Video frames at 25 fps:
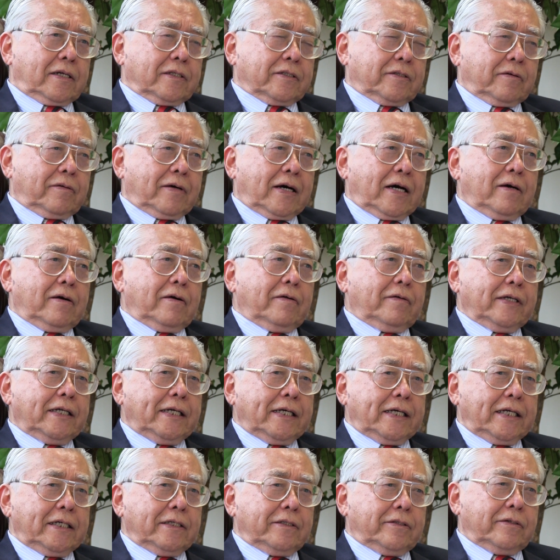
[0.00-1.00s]
So I
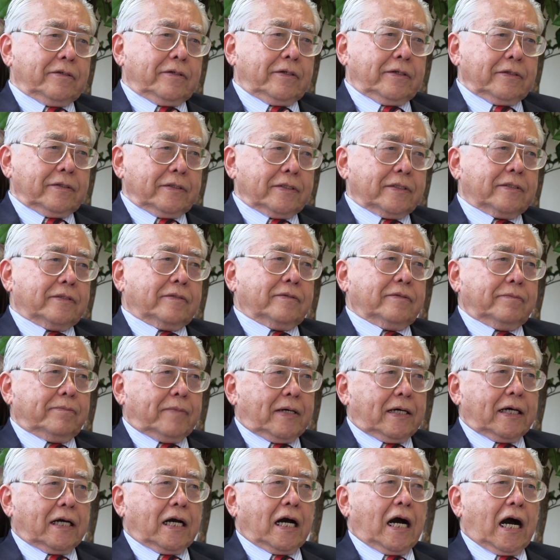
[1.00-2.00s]
already introduced to
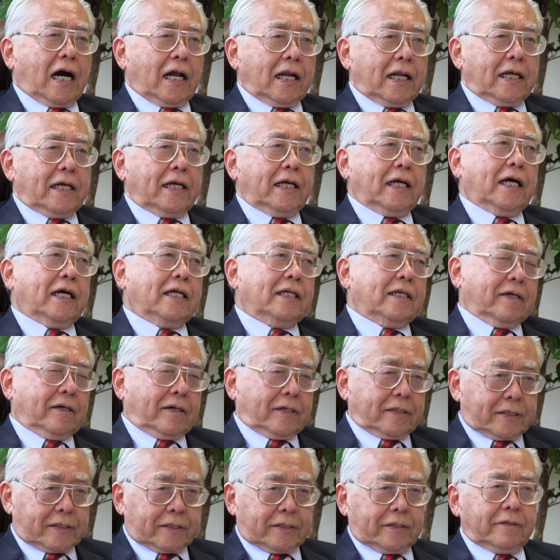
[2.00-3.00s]
my colleague and
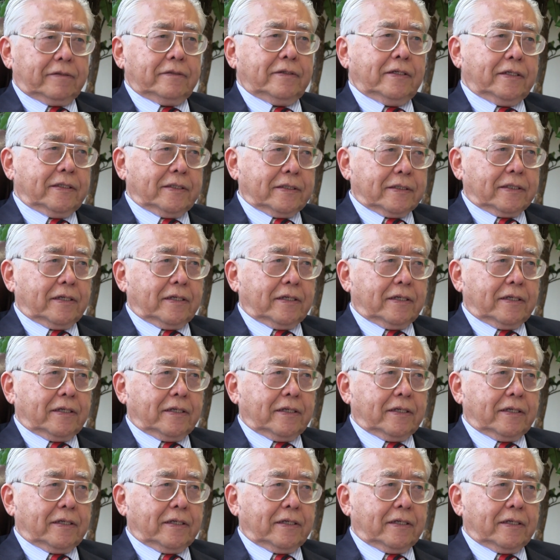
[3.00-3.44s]
a student,